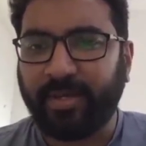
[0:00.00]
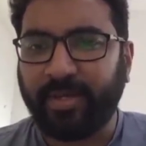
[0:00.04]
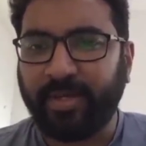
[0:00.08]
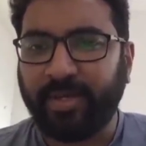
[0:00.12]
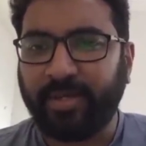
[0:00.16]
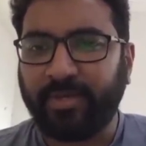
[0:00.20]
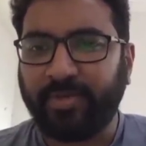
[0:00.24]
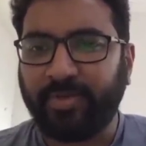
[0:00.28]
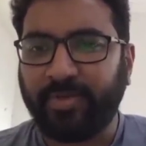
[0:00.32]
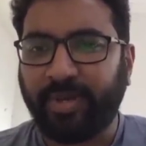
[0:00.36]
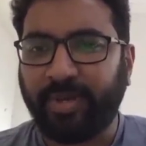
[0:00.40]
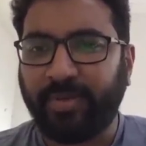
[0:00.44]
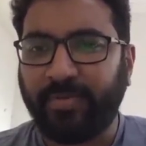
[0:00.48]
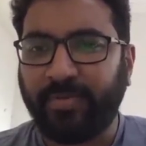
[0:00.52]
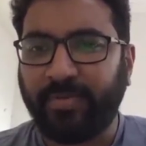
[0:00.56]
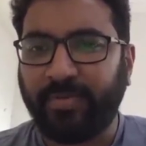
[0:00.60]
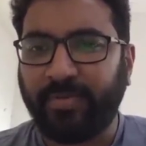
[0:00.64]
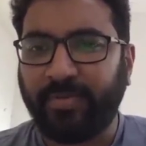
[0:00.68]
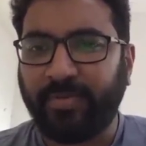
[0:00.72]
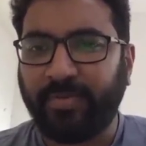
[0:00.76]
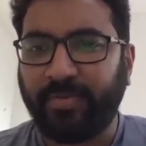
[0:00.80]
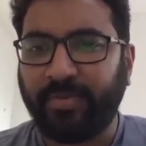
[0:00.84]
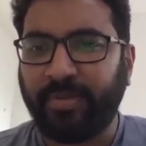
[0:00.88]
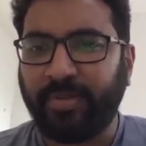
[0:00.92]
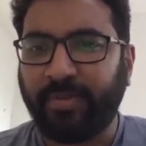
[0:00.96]
content, so I
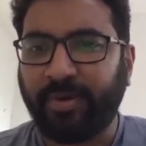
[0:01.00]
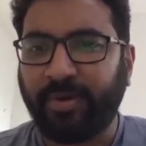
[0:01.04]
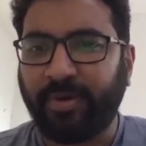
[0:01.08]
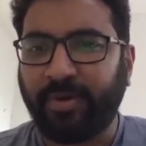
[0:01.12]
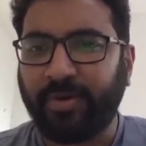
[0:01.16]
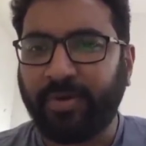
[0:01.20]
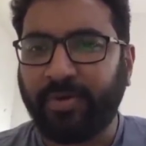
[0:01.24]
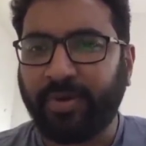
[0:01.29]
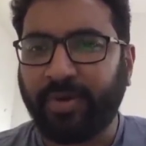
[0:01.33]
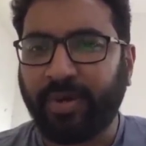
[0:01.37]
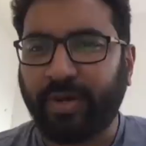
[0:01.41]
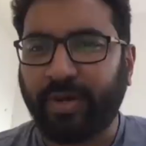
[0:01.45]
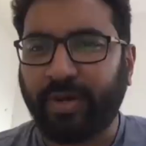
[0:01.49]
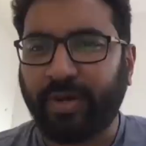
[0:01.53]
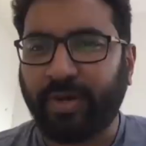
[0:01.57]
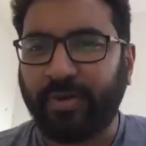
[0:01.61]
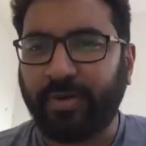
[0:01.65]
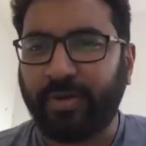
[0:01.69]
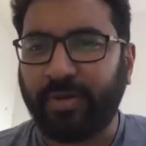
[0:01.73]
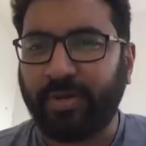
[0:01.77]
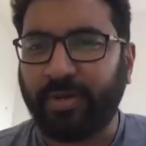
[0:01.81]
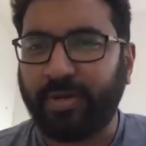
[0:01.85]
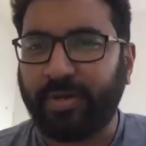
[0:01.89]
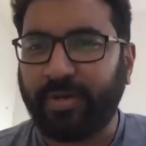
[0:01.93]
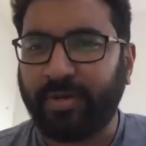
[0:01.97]
am not in a point to comment
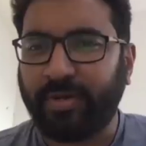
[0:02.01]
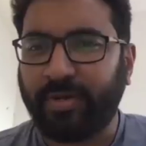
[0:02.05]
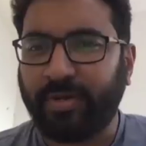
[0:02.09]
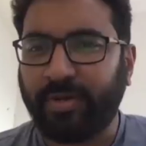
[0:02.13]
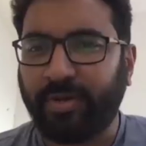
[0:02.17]
on that,